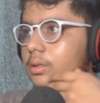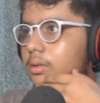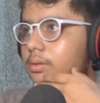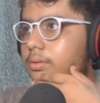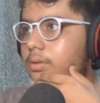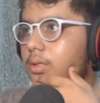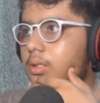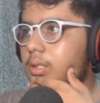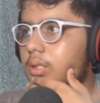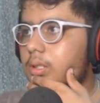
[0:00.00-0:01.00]

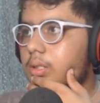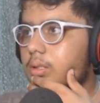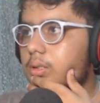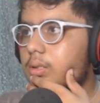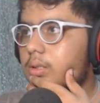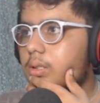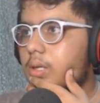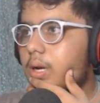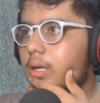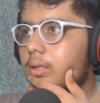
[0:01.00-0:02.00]
40
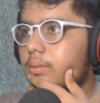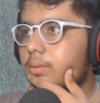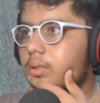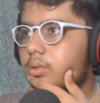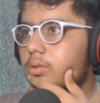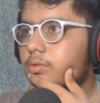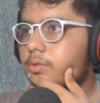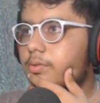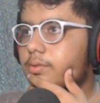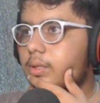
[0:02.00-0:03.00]
9 plus 2
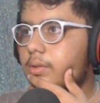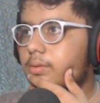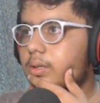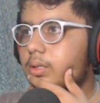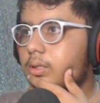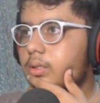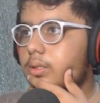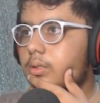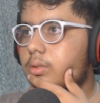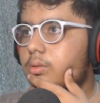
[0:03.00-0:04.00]
51
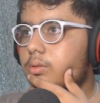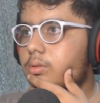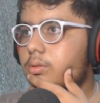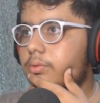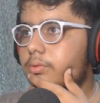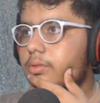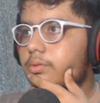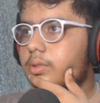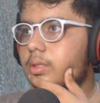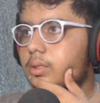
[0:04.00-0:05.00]
into
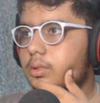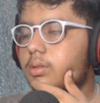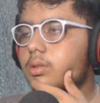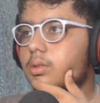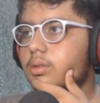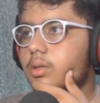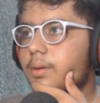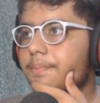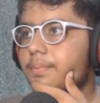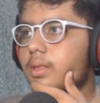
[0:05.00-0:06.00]
50. Okay,
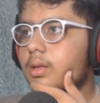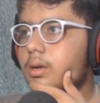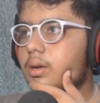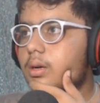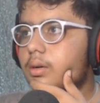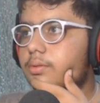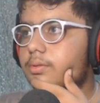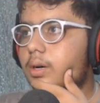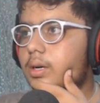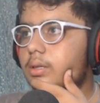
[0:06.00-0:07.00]
okay.
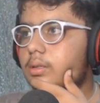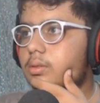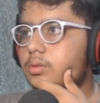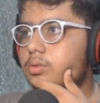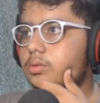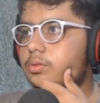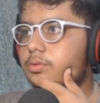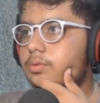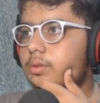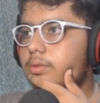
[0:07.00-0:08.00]
5 2
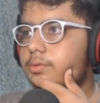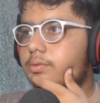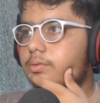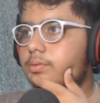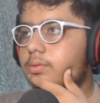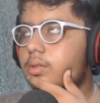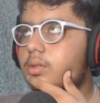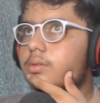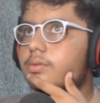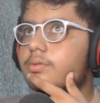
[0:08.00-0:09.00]
5
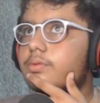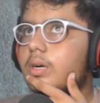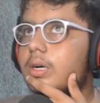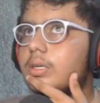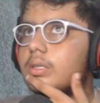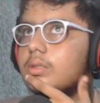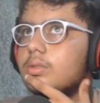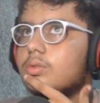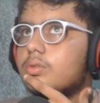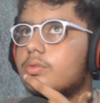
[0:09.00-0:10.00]
5
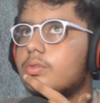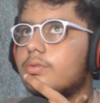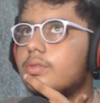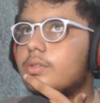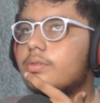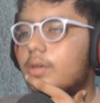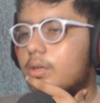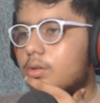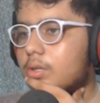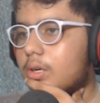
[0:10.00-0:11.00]

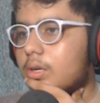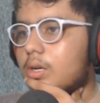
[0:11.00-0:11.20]
255. Okay,